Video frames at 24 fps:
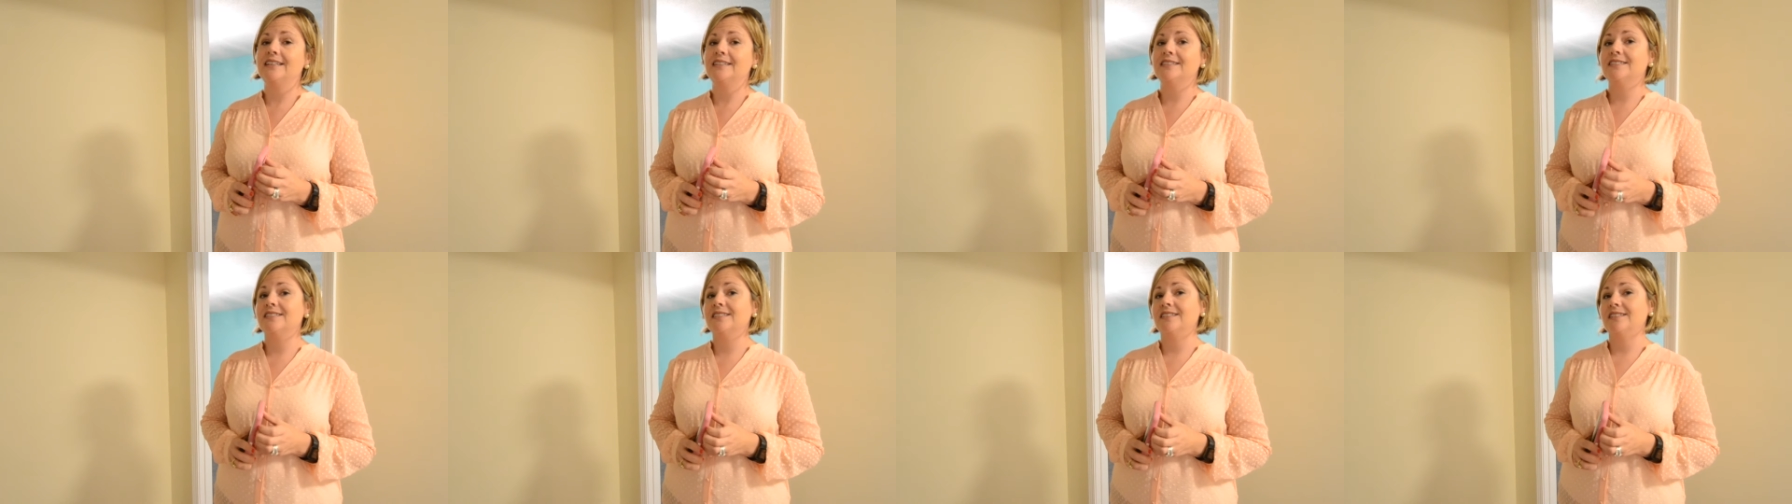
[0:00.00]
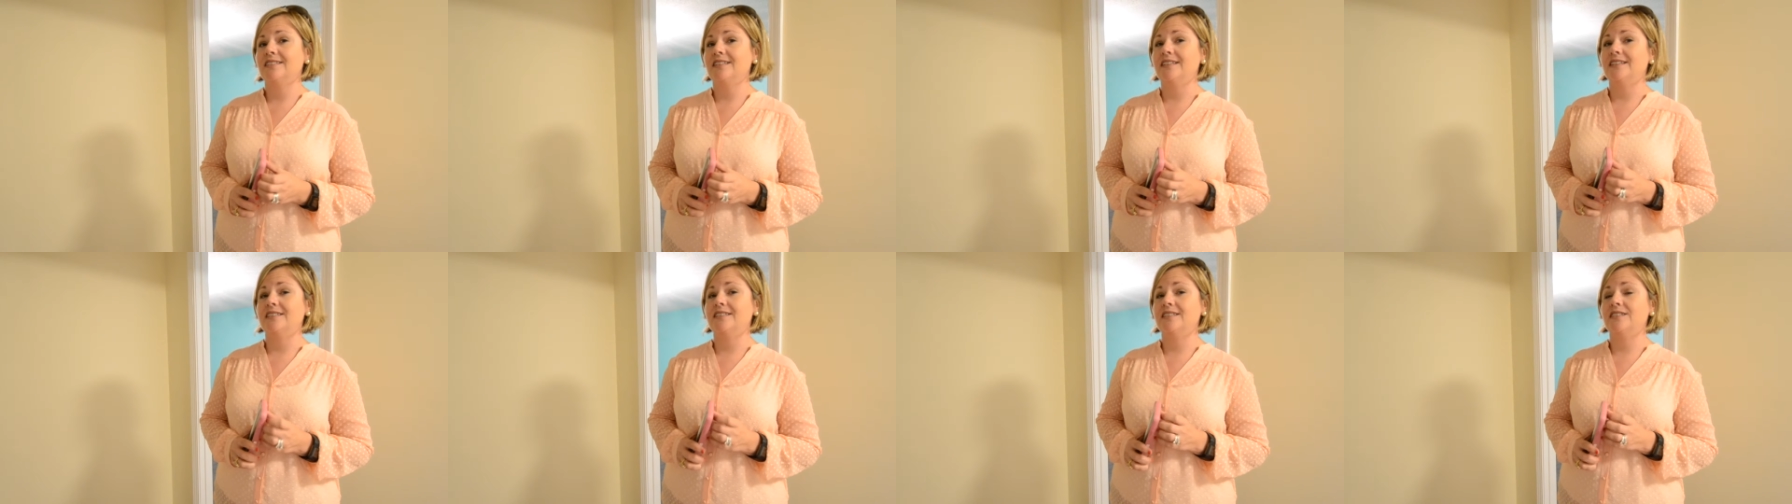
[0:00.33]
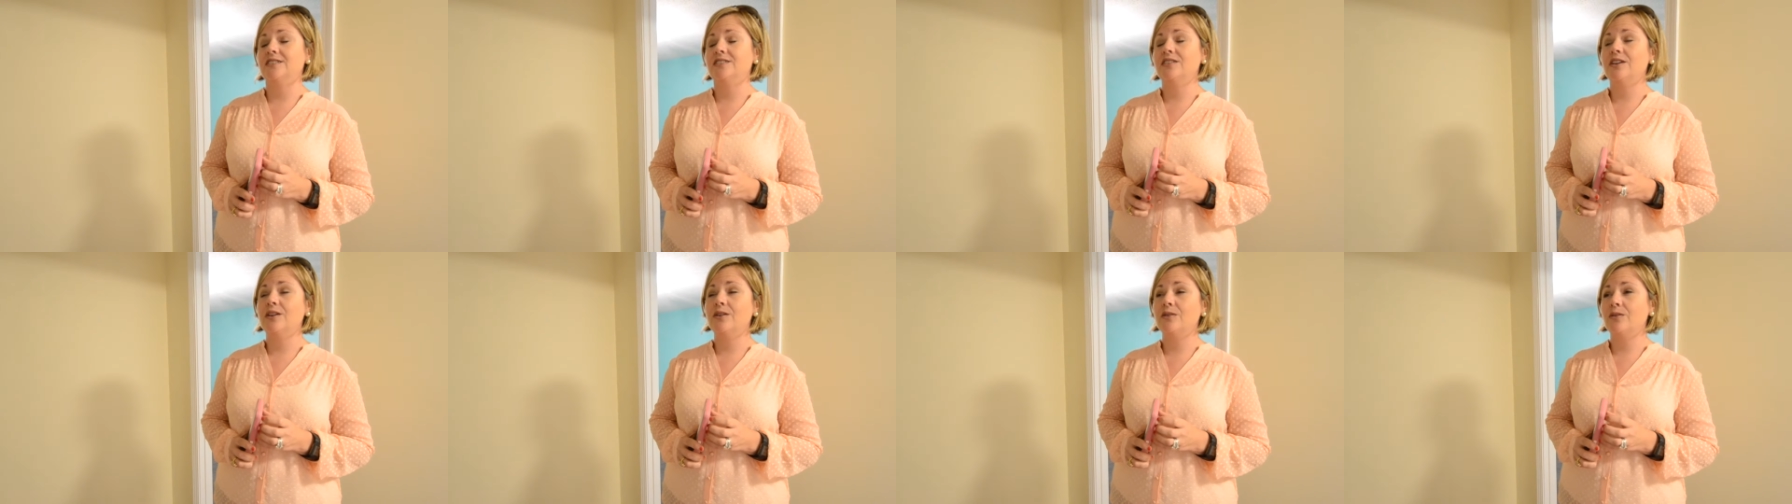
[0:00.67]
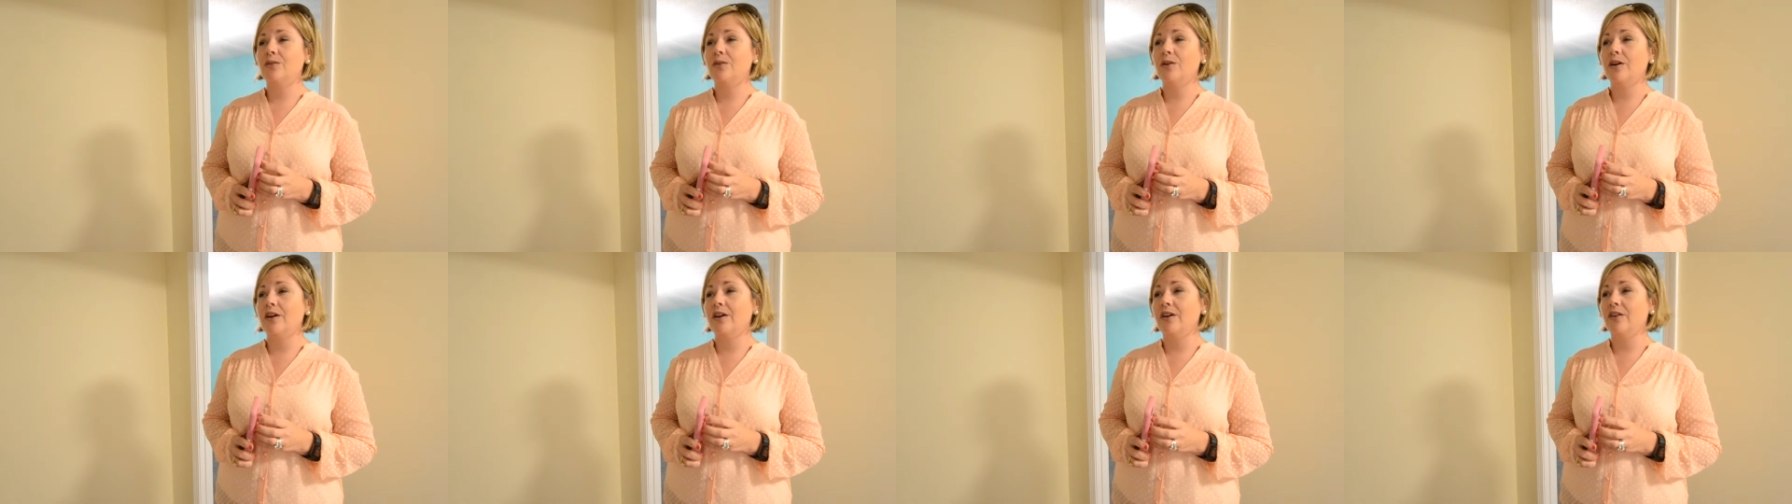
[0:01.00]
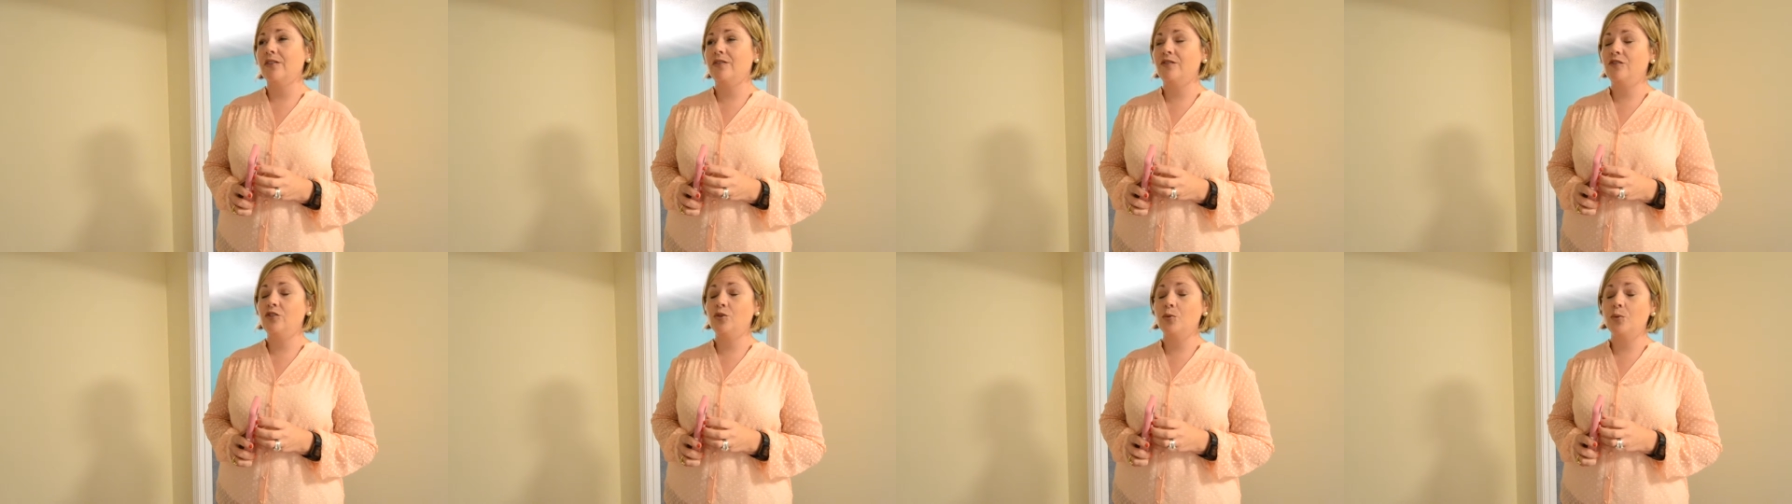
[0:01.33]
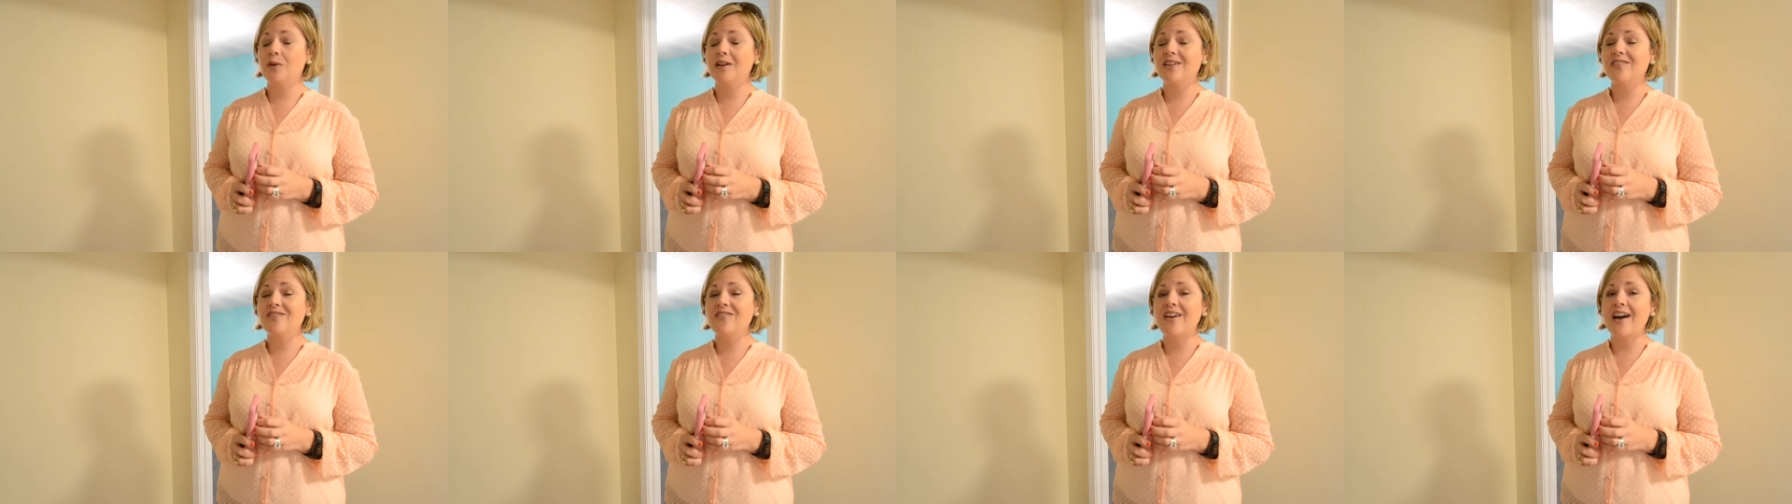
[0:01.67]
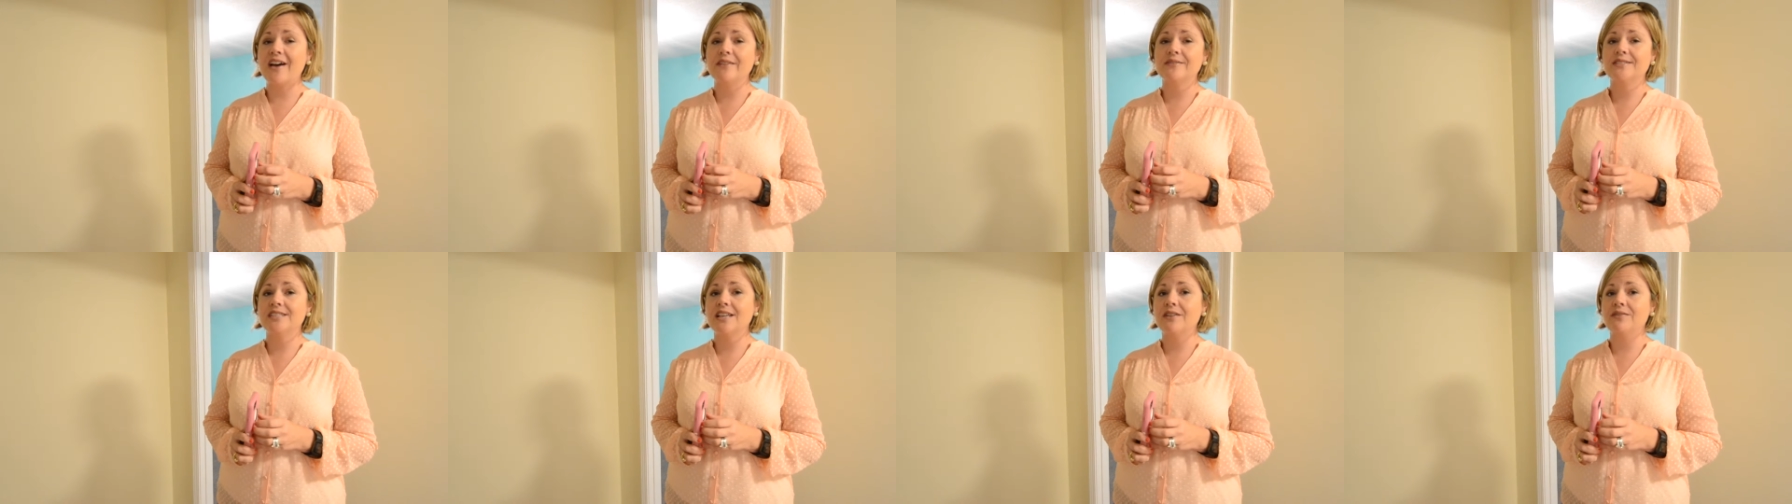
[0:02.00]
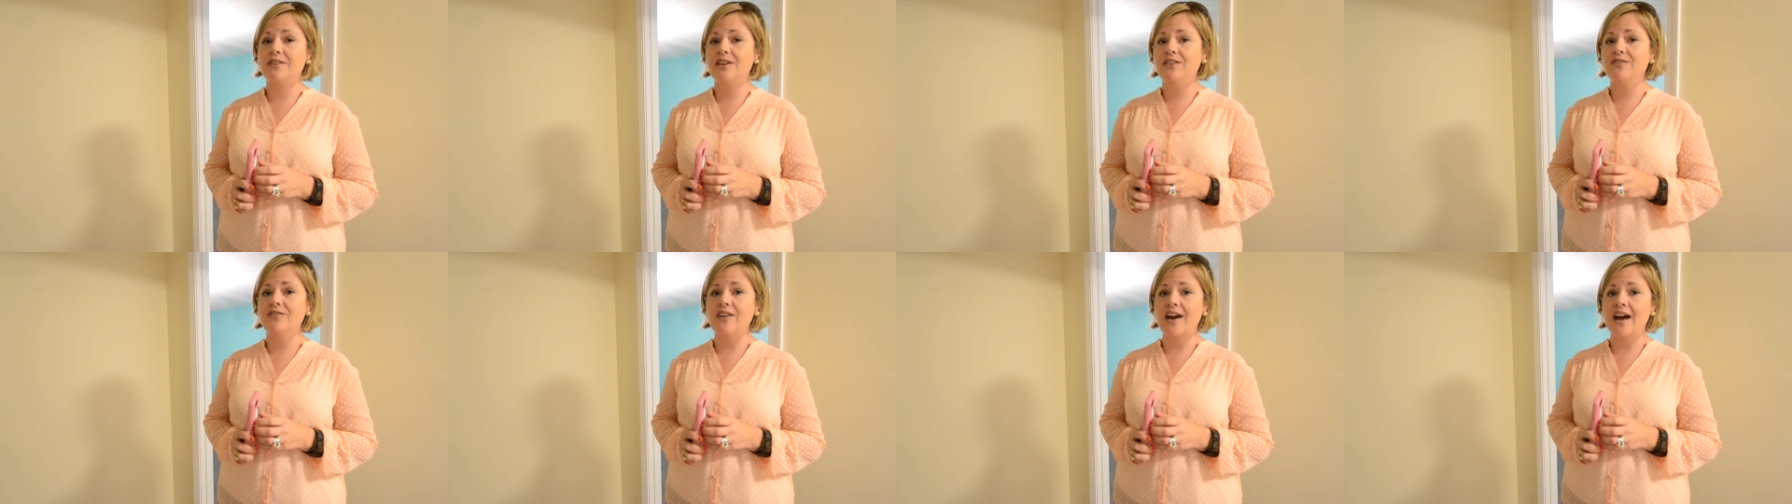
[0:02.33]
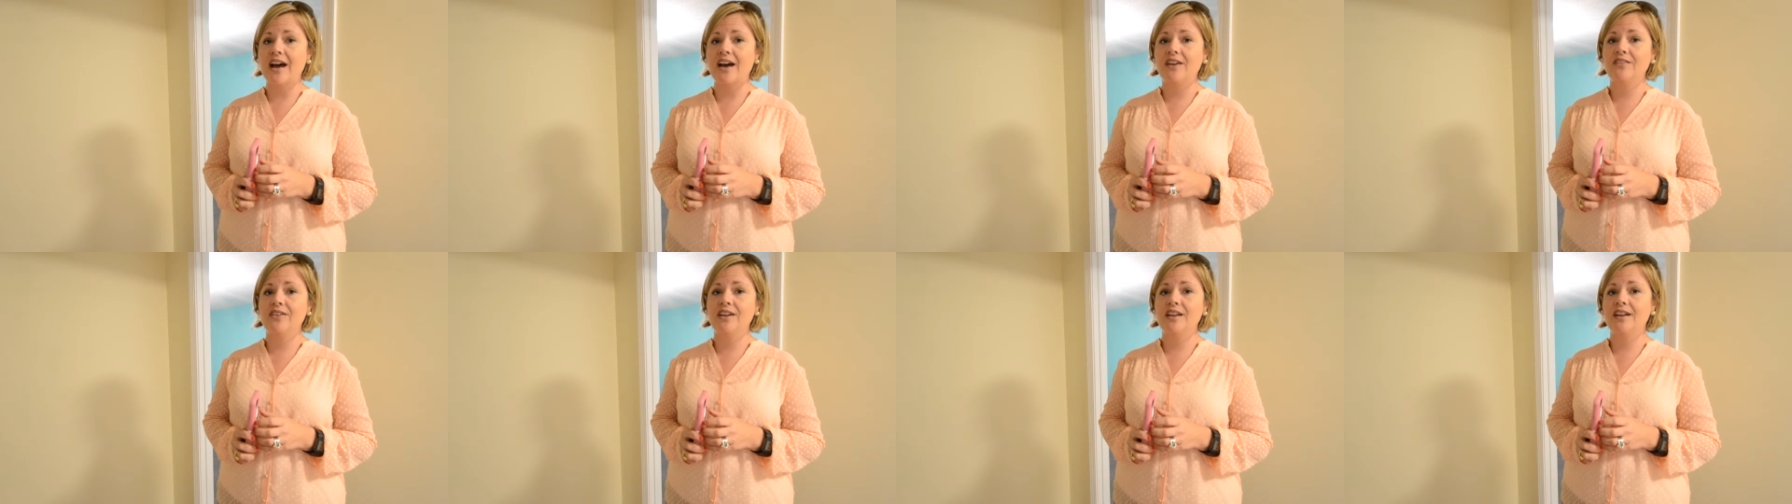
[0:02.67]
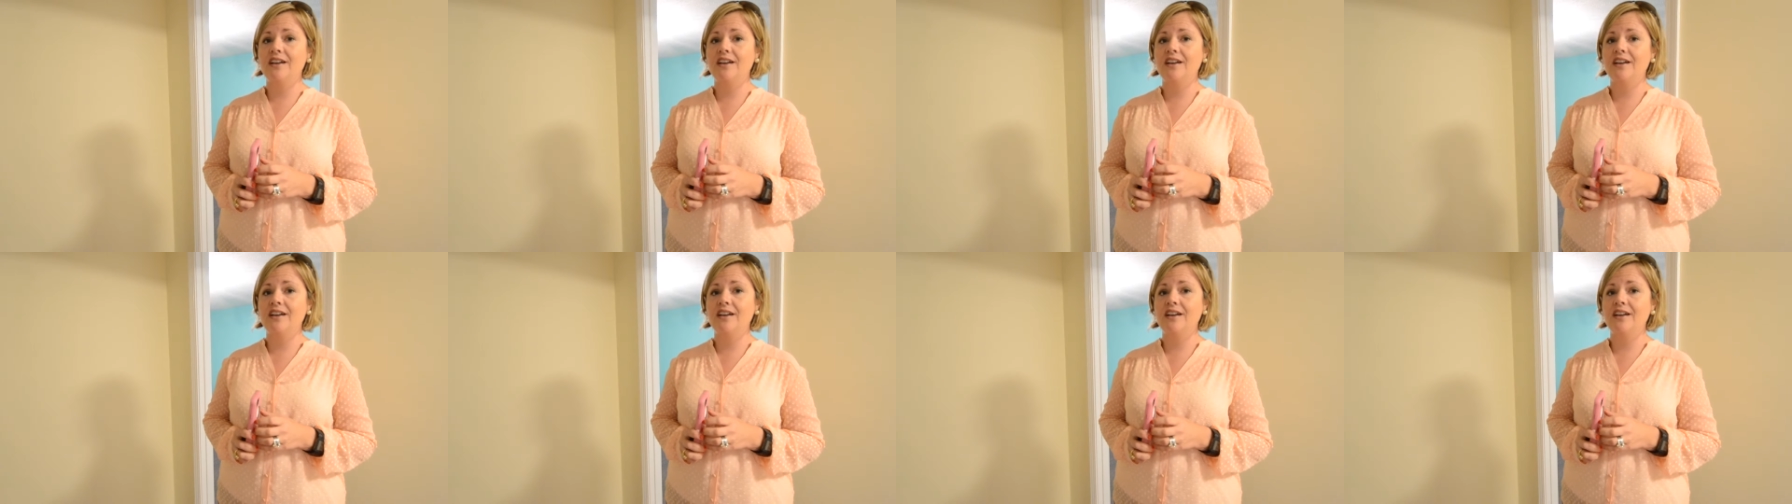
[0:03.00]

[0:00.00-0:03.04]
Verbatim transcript: it's it's a total of 2575